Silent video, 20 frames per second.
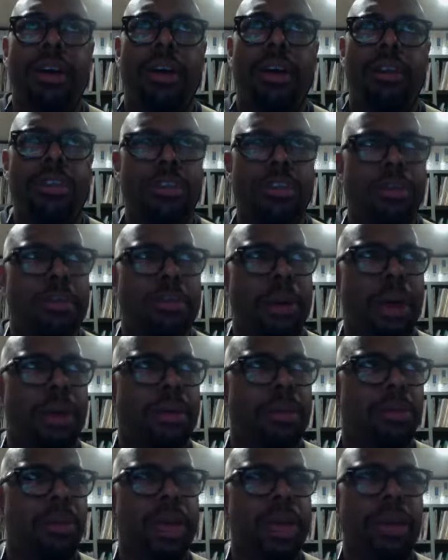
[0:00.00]
just about
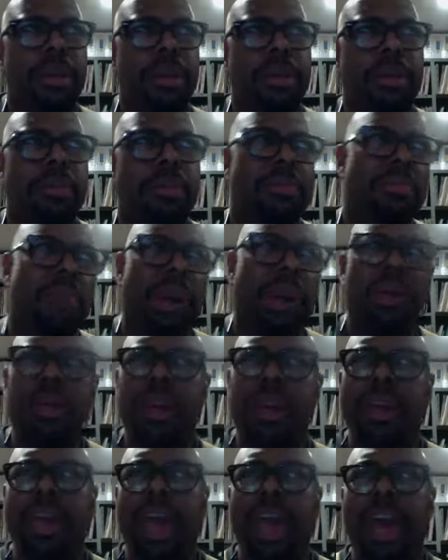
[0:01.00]
a week about a
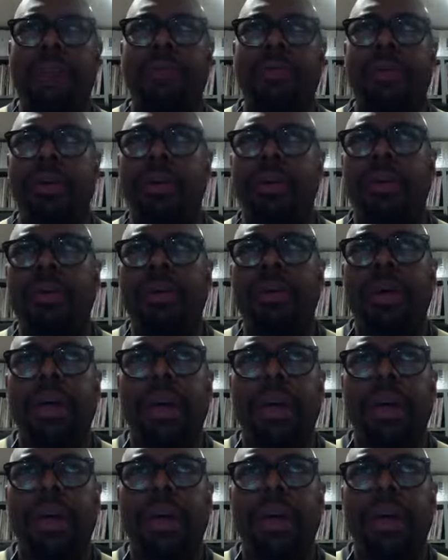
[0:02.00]
week and a half ago,